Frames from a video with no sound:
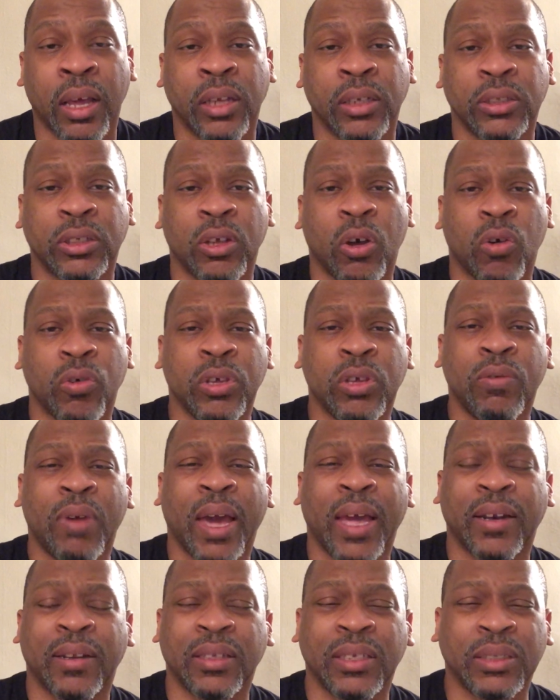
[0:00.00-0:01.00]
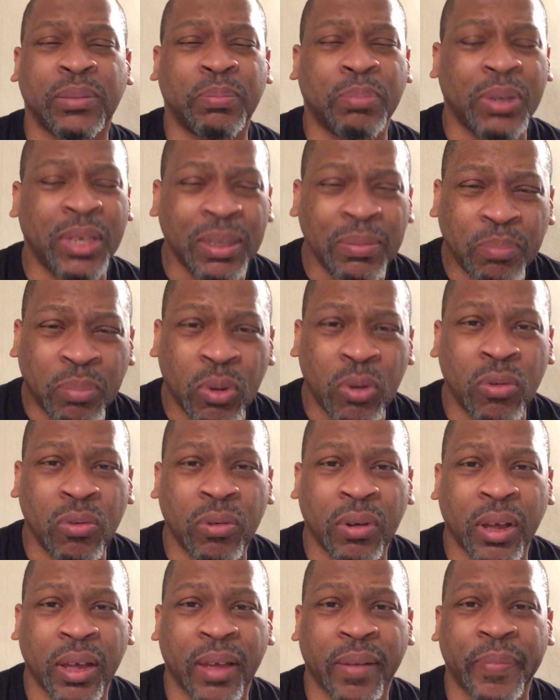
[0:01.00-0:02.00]
So you had these
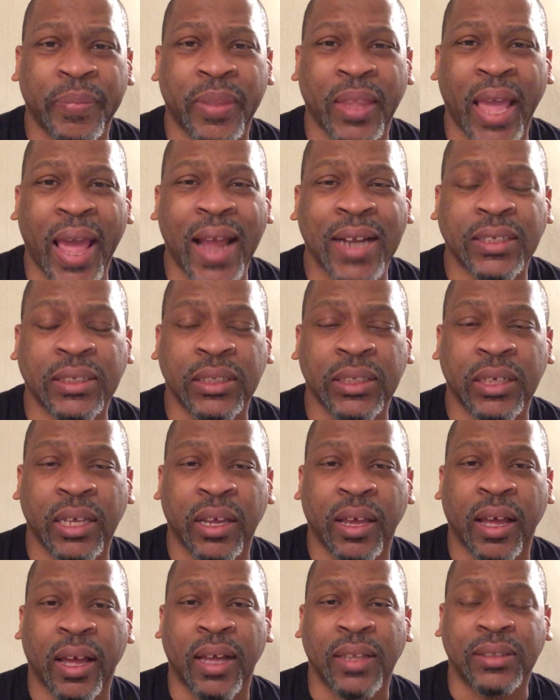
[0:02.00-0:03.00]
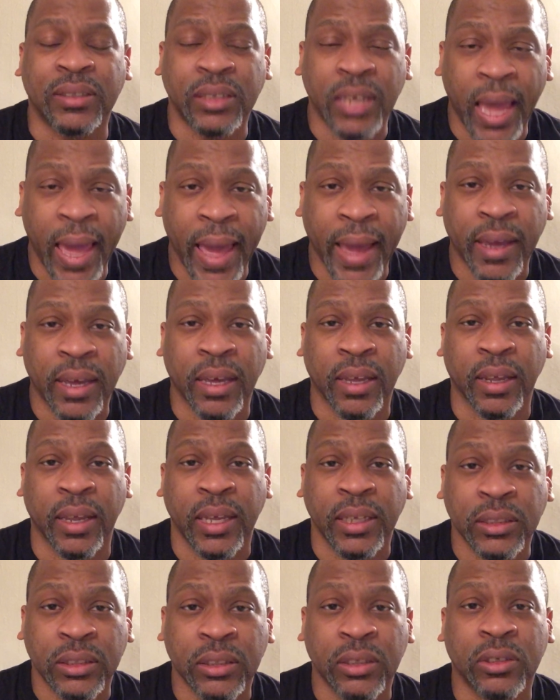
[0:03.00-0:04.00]
people actually attack an
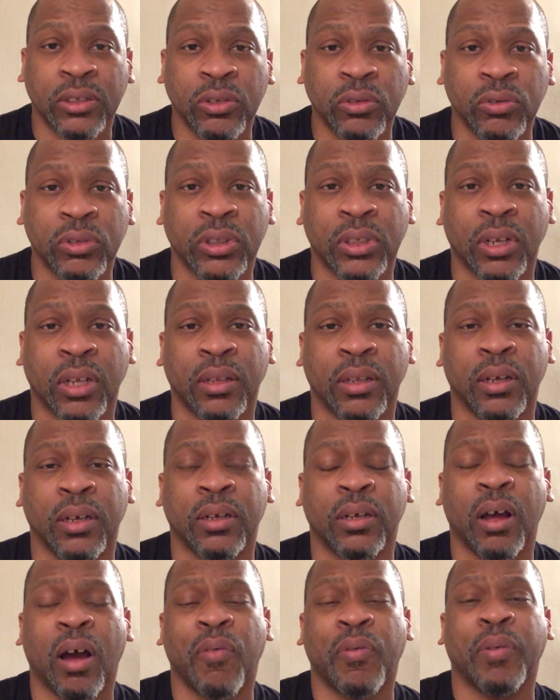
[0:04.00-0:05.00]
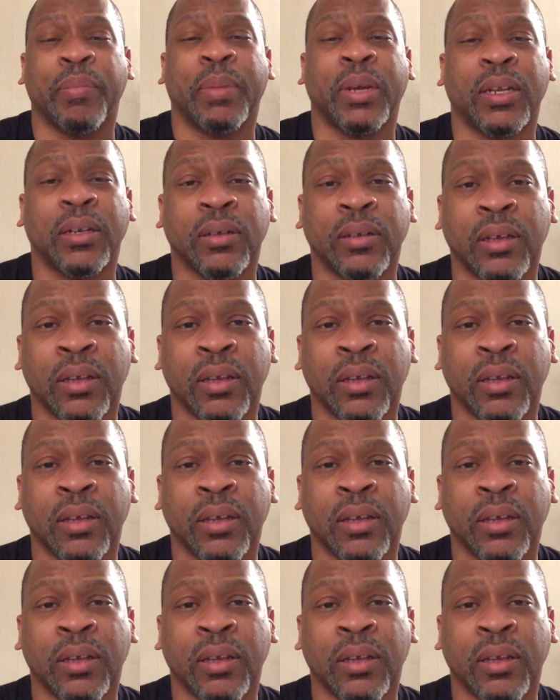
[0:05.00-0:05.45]
institution of the government,